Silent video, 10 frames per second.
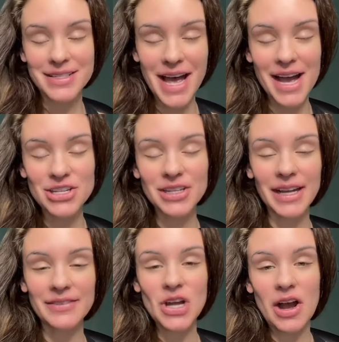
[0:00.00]
because Ash
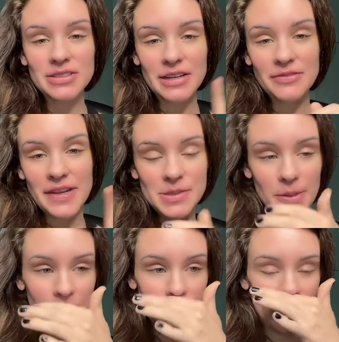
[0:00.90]
and I have talked on
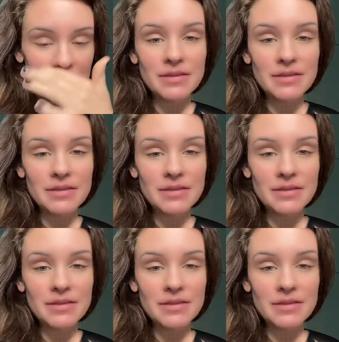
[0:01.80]
Facebook as